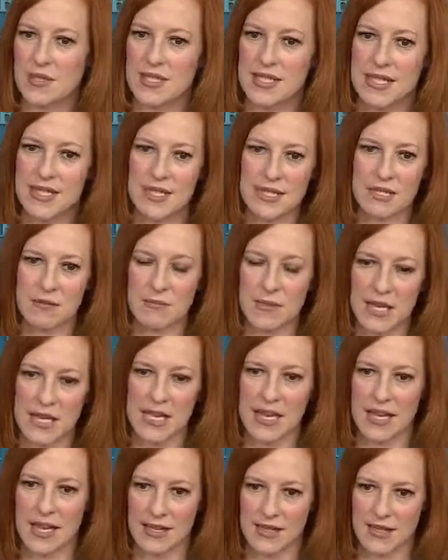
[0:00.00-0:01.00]
see this
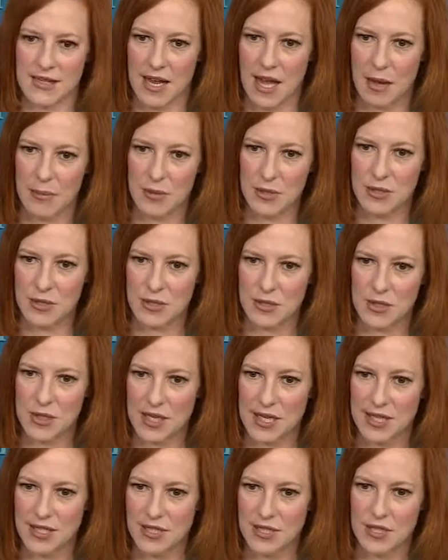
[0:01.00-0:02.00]
meeting as an
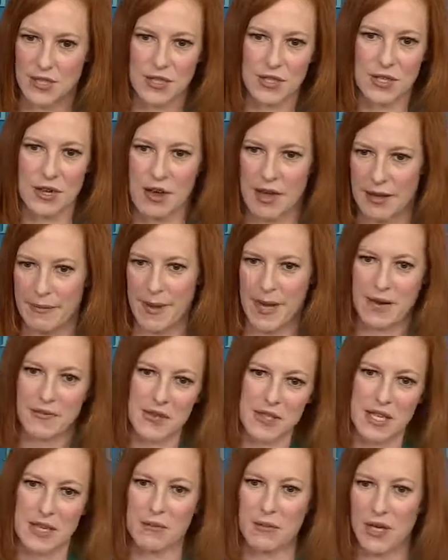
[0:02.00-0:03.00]
opportunity to just talk about
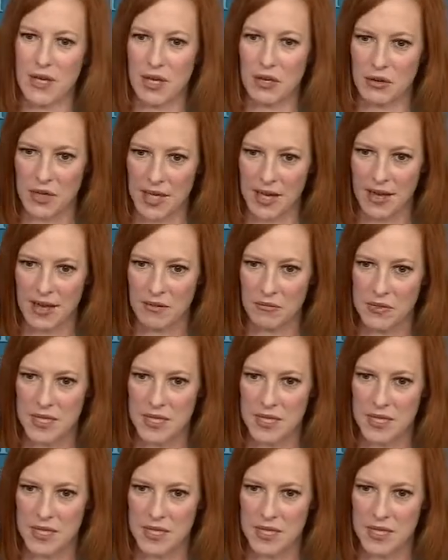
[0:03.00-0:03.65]
everything we agree on.